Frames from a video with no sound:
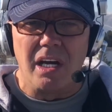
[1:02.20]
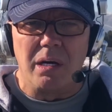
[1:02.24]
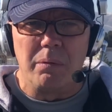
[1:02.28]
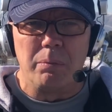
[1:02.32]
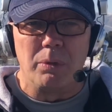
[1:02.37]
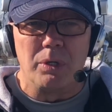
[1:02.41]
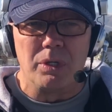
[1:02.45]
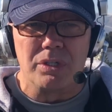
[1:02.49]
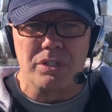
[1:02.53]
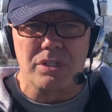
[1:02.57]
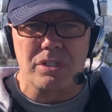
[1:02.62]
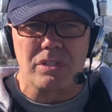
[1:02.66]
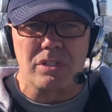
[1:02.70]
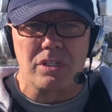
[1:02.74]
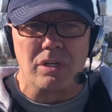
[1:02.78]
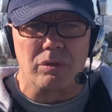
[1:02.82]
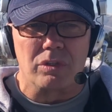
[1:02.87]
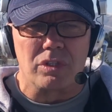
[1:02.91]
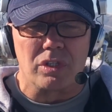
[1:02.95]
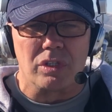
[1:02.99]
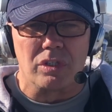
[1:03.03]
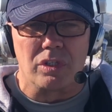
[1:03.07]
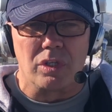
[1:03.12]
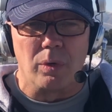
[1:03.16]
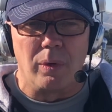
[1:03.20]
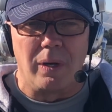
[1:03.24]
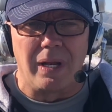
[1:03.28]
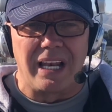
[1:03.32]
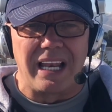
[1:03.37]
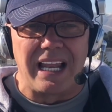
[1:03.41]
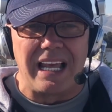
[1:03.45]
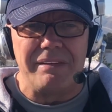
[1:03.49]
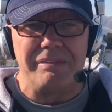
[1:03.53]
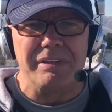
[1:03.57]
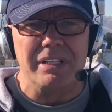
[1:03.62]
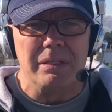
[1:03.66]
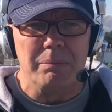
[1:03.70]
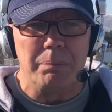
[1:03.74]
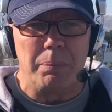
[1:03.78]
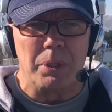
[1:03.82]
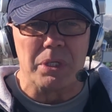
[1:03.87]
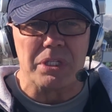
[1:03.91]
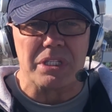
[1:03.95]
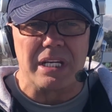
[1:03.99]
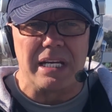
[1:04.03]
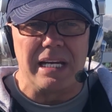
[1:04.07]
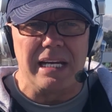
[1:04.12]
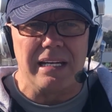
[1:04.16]
numbers to do
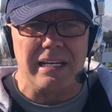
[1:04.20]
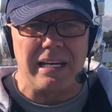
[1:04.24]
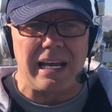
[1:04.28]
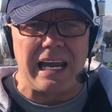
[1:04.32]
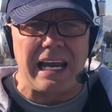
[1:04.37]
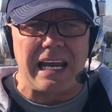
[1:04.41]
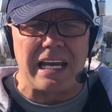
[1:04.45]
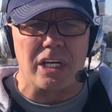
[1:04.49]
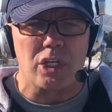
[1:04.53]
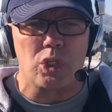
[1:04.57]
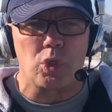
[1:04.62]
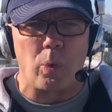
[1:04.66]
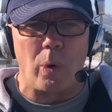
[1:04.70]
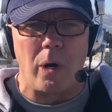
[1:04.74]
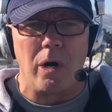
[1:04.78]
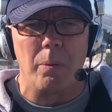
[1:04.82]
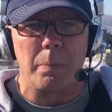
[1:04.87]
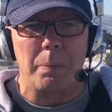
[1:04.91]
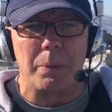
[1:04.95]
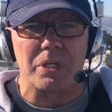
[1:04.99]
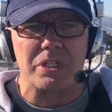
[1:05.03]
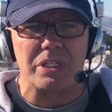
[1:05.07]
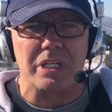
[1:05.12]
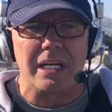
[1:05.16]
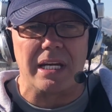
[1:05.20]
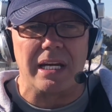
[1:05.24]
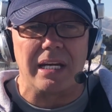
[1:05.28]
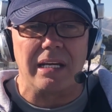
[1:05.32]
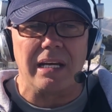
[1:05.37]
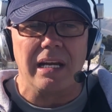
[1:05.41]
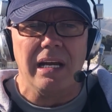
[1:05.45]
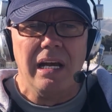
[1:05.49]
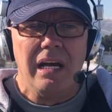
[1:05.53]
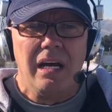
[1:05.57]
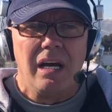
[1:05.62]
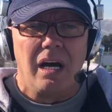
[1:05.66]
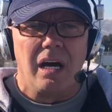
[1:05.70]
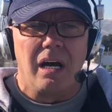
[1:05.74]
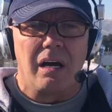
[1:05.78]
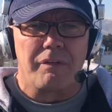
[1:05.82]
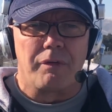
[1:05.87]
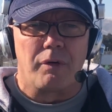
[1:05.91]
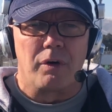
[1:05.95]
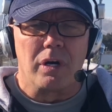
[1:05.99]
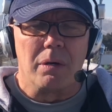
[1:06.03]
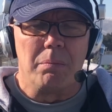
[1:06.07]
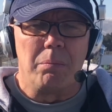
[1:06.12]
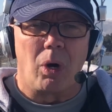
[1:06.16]
11% and 12%
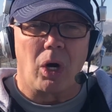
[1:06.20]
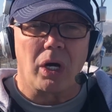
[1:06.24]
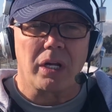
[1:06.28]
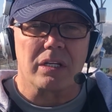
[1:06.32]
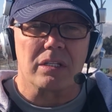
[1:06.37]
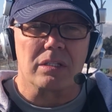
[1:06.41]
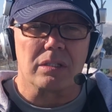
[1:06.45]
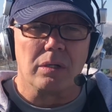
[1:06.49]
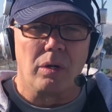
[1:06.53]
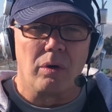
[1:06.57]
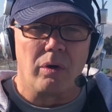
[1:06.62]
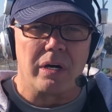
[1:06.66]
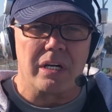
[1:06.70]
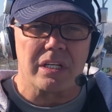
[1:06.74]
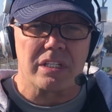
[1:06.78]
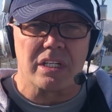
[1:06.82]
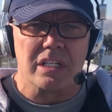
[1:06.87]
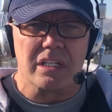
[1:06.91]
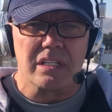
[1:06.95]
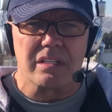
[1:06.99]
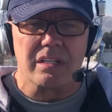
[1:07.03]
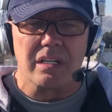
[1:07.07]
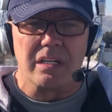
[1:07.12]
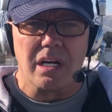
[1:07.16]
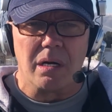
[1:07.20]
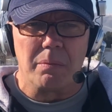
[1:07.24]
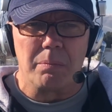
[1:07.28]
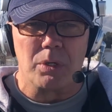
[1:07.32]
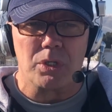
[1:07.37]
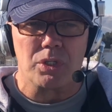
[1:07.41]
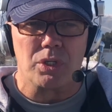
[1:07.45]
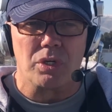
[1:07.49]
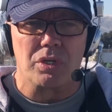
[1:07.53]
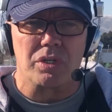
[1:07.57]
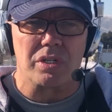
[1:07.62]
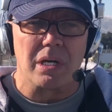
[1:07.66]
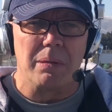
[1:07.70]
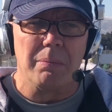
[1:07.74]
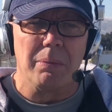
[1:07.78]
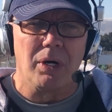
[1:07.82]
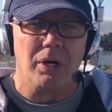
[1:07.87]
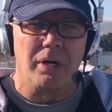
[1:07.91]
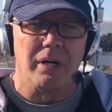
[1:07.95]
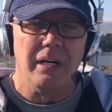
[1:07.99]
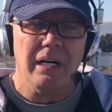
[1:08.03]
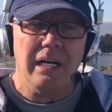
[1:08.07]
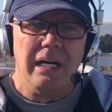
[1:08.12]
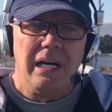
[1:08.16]
for Demarcus Lawrence since the numbers are
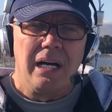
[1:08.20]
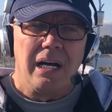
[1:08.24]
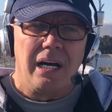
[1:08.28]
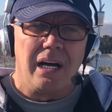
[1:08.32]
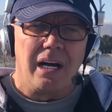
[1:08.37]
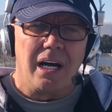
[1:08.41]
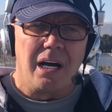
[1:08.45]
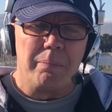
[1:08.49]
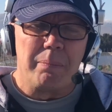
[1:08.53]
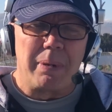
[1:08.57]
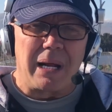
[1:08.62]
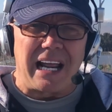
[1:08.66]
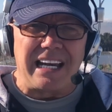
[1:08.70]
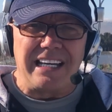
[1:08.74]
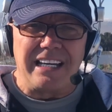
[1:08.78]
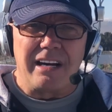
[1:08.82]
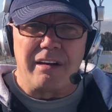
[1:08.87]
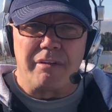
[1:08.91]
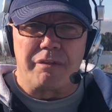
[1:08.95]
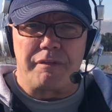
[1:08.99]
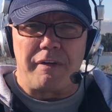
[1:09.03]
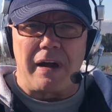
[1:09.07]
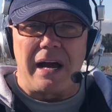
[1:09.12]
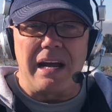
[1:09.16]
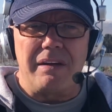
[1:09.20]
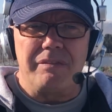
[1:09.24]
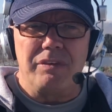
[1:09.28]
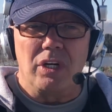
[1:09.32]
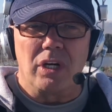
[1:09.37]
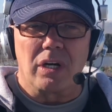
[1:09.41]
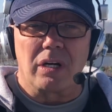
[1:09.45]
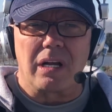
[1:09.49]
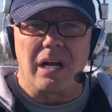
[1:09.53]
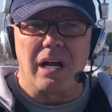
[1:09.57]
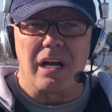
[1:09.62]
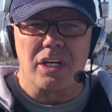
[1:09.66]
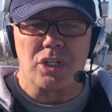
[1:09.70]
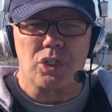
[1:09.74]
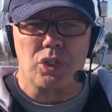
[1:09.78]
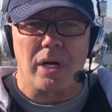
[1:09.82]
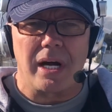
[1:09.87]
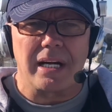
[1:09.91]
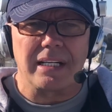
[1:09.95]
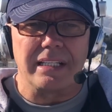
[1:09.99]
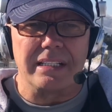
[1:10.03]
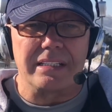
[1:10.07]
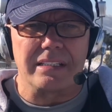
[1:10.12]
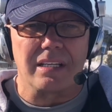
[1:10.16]
similar. But I did a 5-year
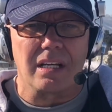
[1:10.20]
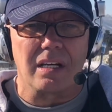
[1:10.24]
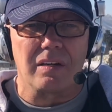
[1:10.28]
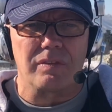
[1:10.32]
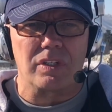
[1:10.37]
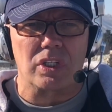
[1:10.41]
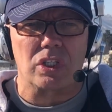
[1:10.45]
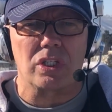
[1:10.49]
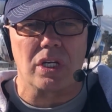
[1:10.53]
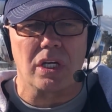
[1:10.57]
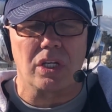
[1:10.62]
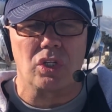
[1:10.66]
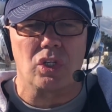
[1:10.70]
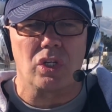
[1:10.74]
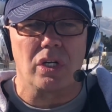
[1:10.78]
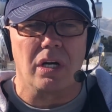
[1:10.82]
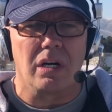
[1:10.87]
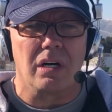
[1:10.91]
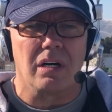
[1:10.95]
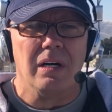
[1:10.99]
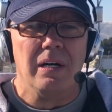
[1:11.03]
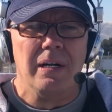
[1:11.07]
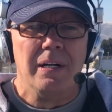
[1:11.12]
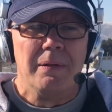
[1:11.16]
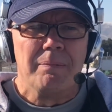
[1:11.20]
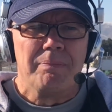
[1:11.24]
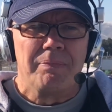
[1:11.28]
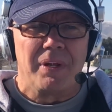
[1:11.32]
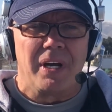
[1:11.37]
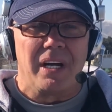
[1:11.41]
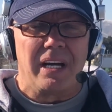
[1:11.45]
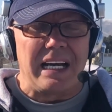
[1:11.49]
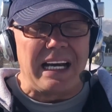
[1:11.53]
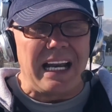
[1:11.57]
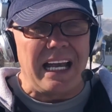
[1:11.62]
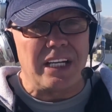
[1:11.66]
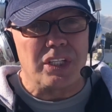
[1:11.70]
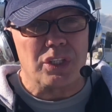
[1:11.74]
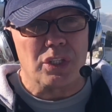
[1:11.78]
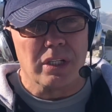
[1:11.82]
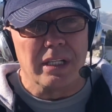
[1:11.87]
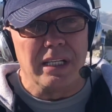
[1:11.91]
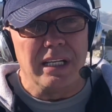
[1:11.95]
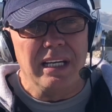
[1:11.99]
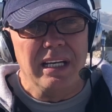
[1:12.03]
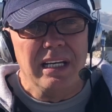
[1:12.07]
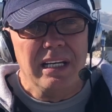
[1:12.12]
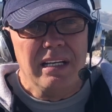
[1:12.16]
contract instead of a 6-year. And
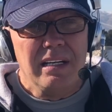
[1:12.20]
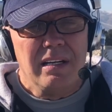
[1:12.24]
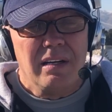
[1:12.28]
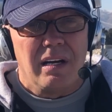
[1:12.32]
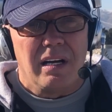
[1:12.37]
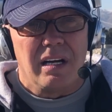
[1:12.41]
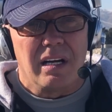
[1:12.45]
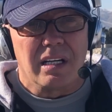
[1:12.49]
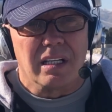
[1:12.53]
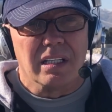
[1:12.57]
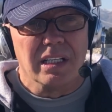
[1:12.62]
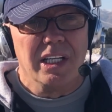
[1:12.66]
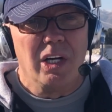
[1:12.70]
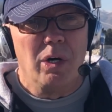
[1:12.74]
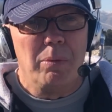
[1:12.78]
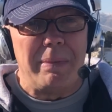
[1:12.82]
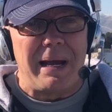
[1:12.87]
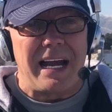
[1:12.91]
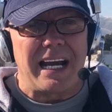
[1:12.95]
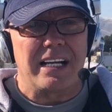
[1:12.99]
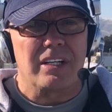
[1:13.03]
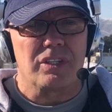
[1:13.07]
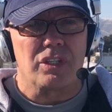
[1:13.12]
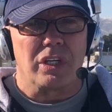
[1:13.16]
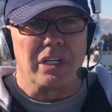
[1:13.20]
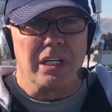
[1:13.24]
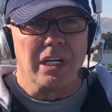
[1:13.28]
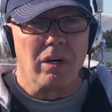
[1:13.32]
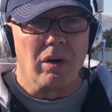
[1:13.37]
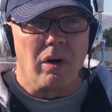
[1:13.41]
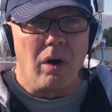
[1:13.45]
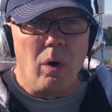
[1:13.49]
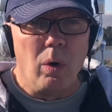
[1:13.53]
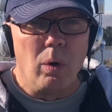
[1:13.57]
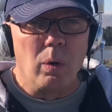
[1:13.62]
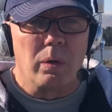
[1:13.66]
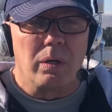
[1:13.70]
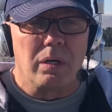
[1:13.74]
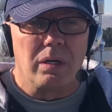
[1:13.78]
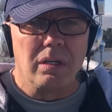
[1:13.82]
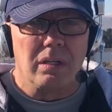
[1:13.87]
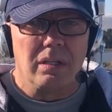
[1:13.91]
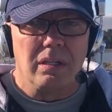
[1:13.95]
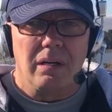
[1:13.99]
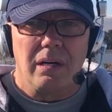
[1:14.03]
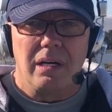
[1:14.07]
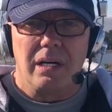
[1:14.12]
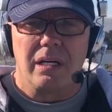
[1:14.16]
actually, Khalil Mack is a year
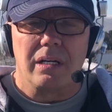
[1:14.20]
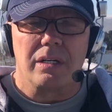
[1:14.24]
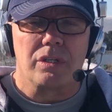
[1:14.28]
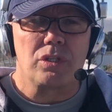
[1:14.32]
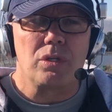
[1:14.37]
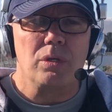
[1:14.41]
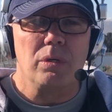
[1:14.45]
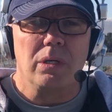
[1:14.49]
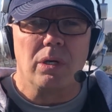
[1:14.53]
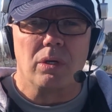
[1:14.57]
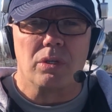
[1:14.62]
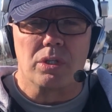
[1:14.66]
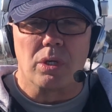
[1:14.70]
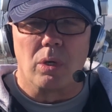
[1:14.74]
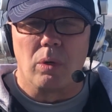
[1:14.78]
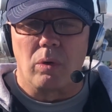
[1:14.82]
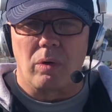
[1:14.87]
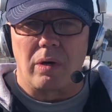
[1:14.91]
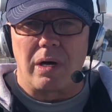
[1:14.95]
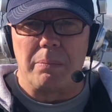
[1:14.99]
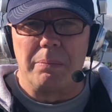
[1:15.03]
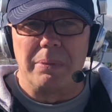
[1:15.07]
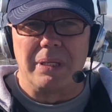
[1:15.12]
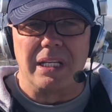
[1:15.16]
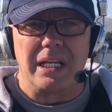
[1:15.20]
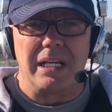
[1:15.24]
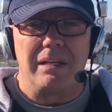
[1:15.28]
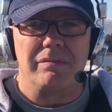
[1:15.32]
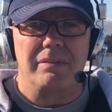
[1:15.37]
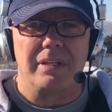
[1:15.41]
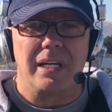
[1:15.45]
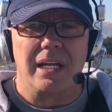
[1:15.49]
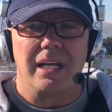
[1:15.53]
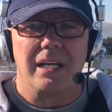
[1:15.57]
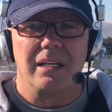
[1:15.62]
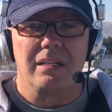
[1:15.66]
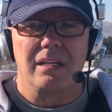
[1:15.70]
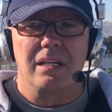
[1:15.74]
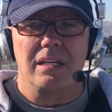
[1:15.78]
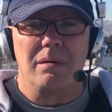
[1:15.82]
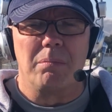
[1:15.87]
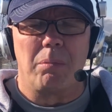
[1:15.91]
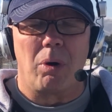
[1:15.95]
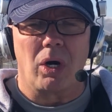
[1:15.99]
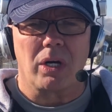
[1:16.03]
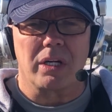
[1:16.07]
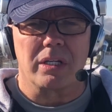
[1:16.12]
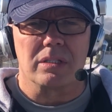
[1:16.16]
older, 2 years older, I believe, than
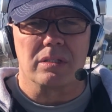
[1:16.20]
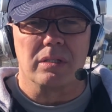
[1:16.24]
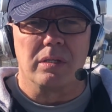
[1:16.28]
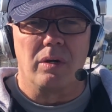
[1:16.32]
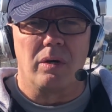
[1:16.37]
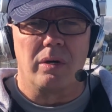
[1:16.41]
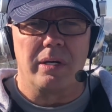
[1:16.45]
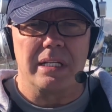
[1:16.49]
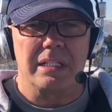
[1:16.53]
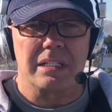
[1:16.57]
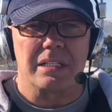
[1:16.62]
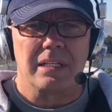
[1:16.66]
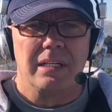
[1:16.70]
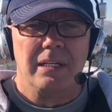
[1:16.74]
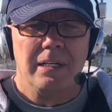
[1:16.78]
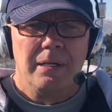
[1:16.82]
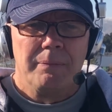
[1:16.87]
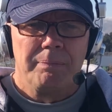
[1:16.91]
Demarcus Lawrence.